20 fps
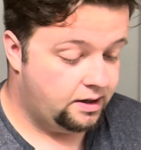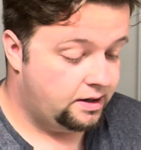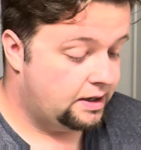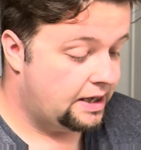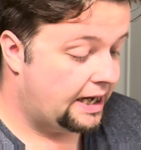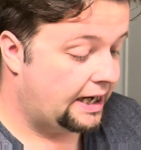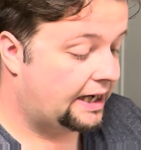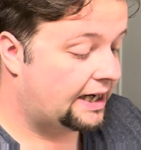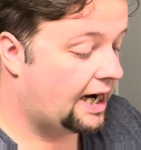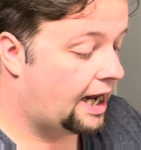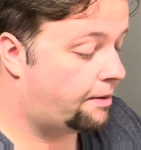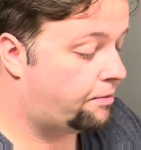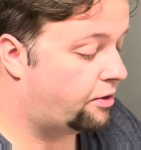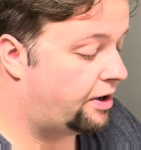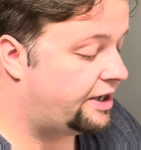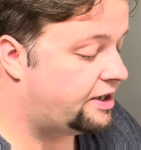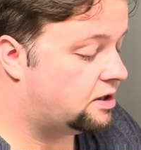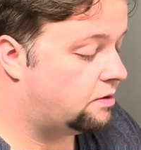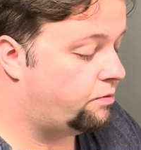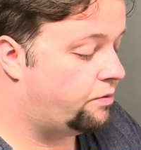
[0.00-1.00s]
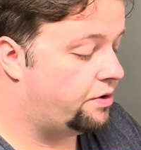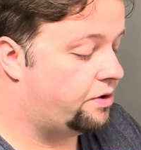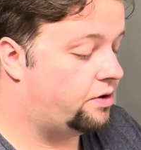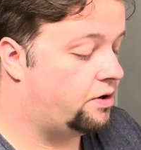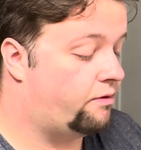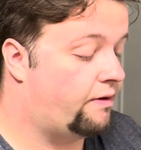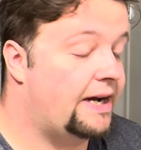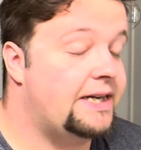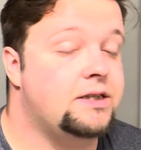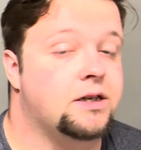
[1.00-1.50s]
in collaboration with the
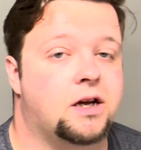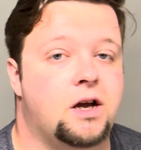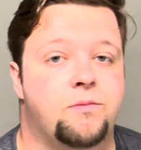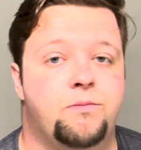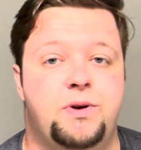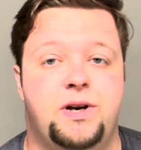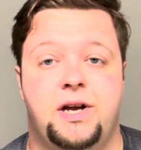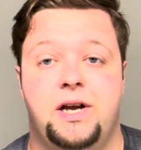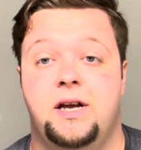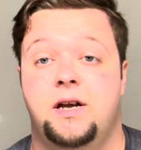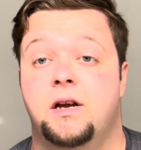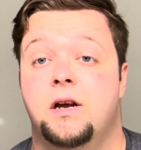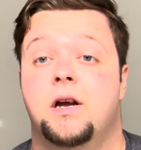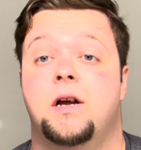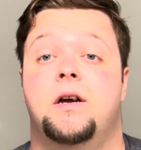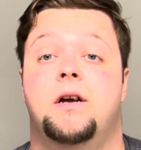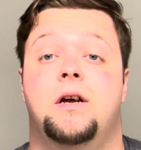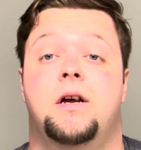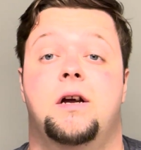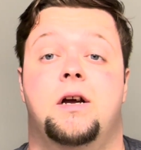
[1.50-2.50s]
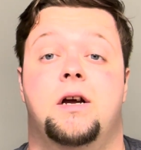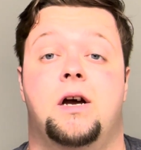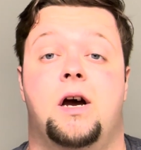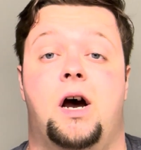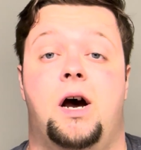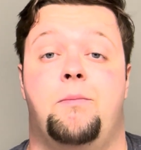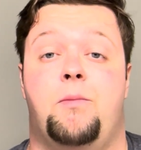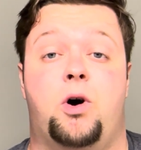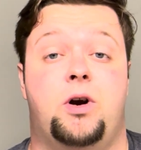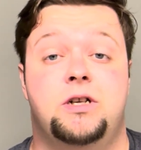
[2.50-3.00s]
razor company.
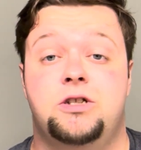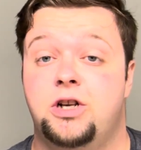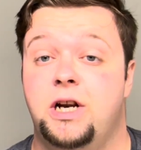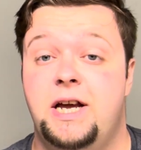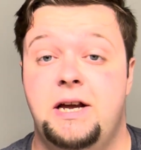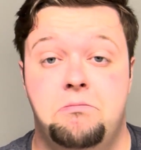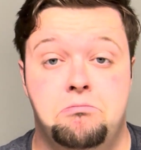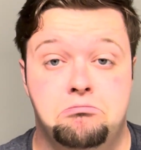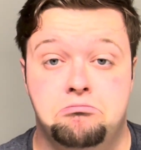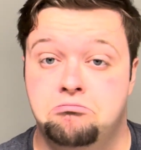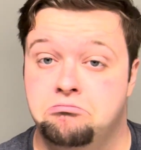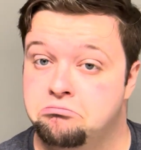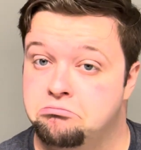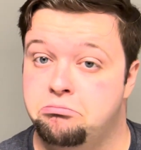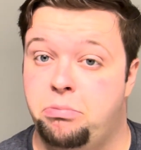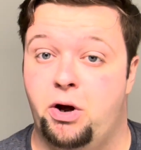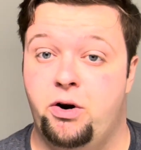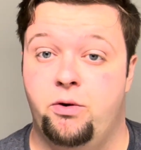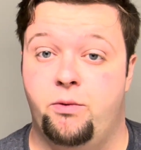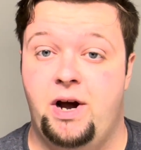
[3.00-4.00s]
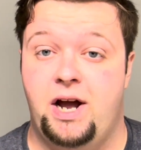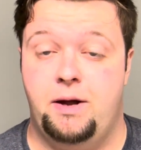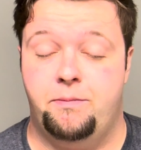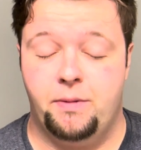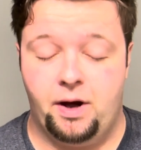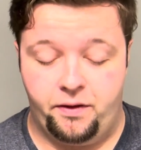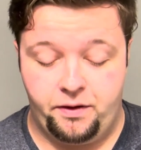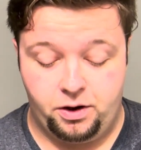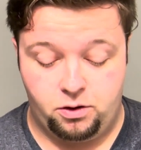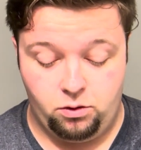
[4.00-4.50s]
Honestly, blown away
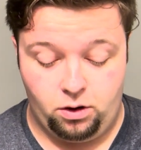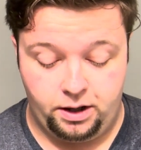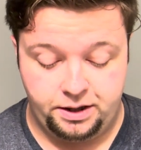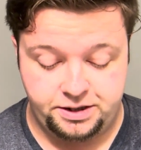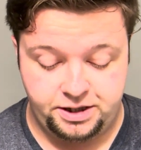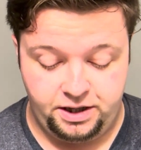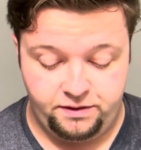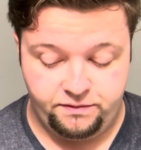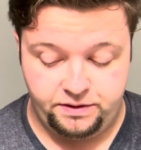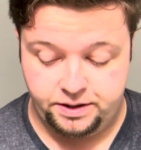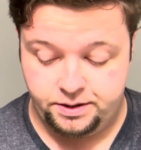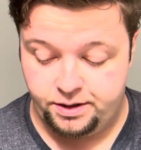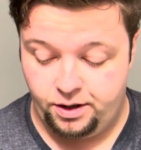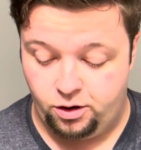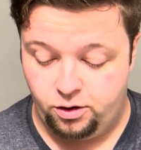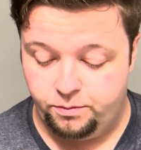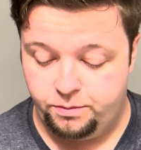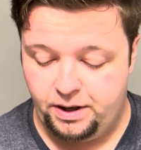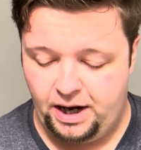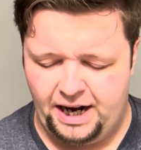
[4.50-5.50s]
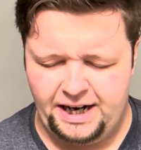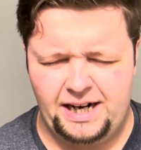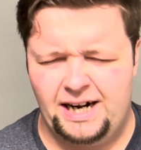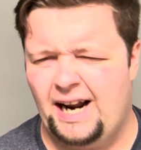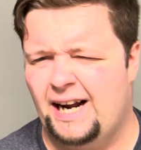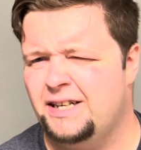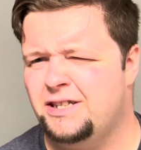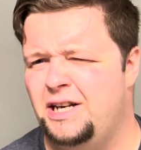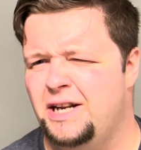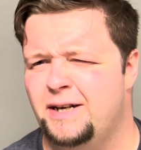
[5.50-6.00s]
by the quality of the soap. I didn't
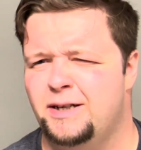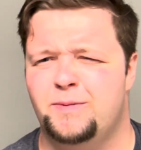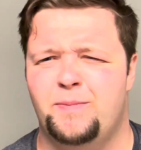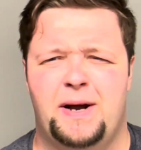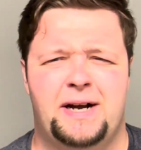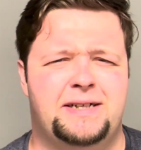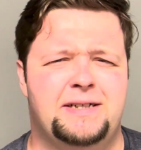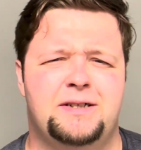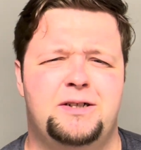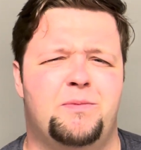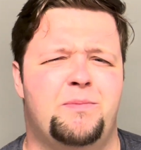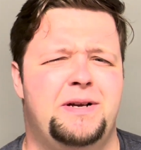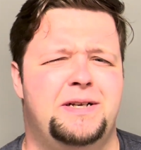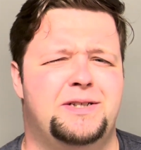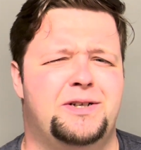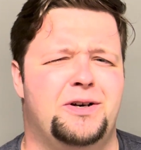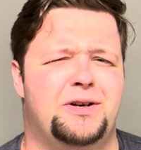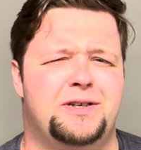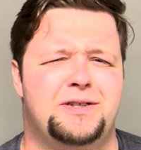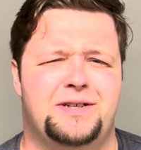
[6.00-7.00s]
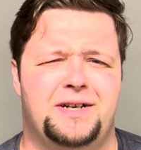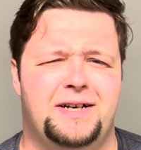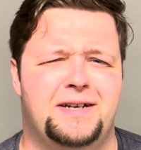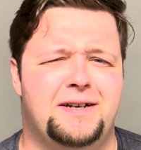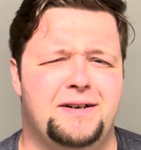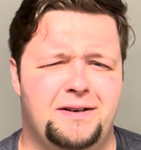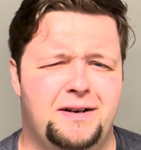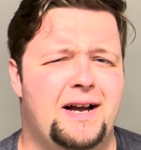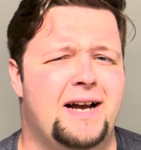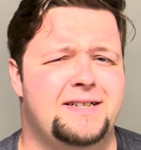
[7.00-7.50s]
actually expect it to be as good
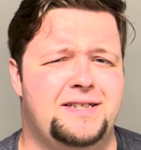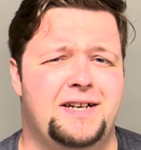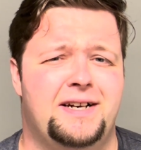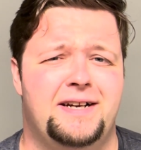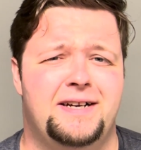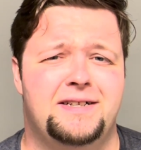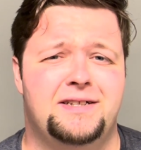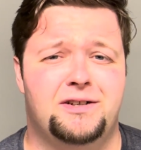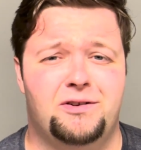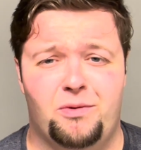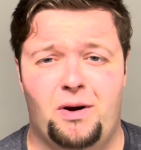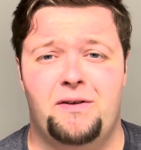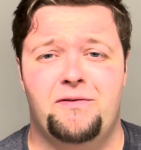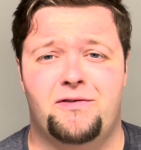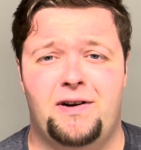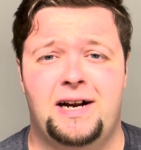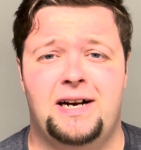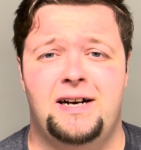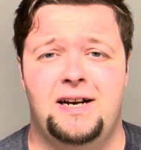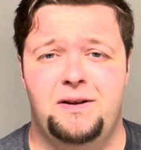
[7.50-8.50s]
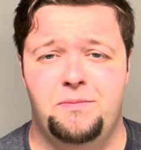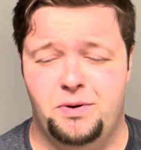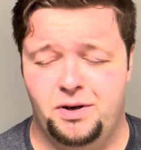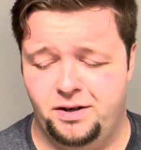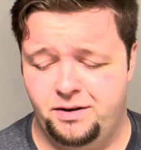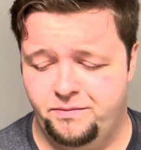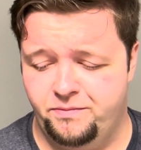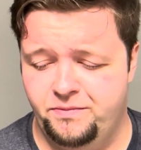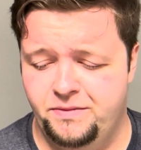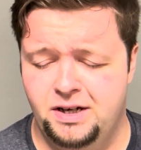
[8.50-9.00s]
as it is, quite frankly,
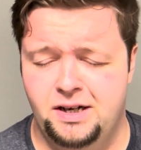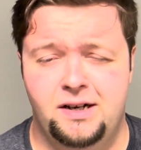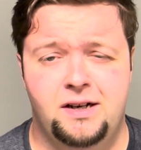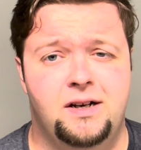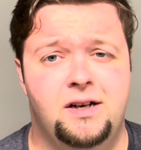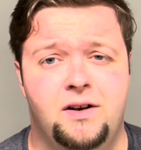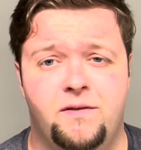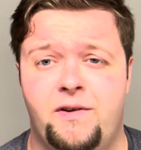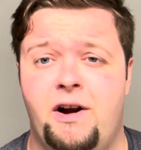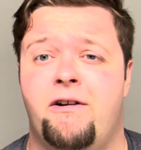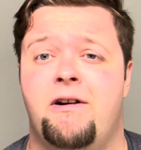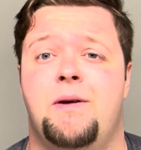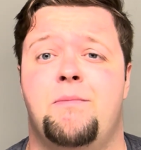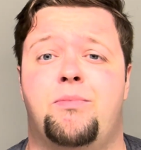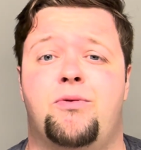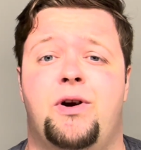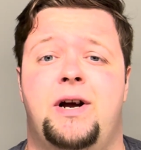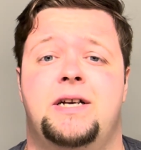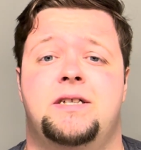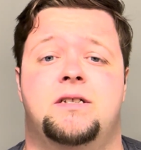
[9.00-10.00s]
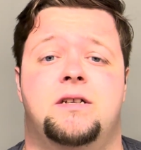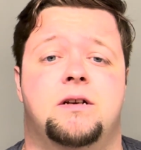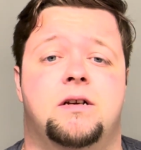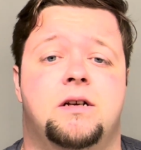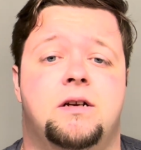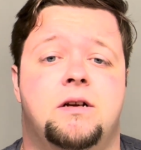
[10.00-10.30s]
but very impressed.